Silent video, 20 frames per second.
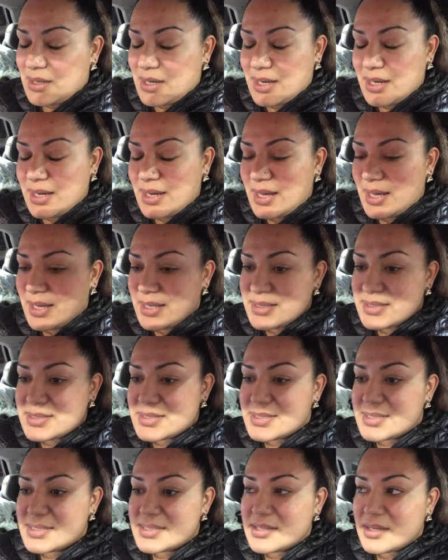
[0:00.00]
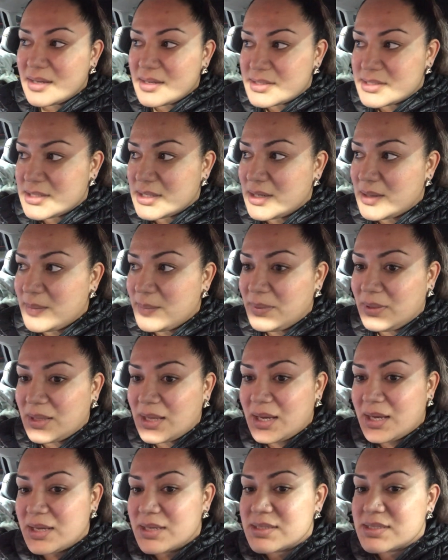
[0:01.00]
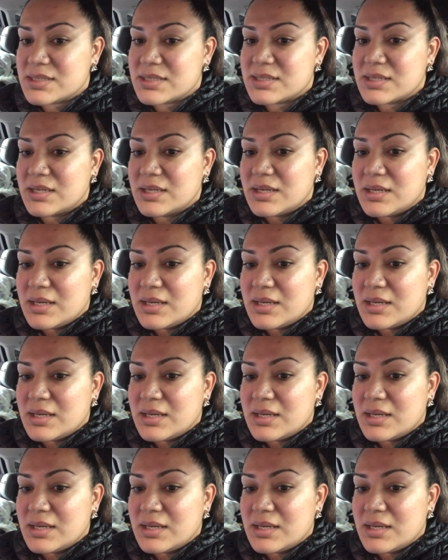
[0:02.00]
I had such a blast.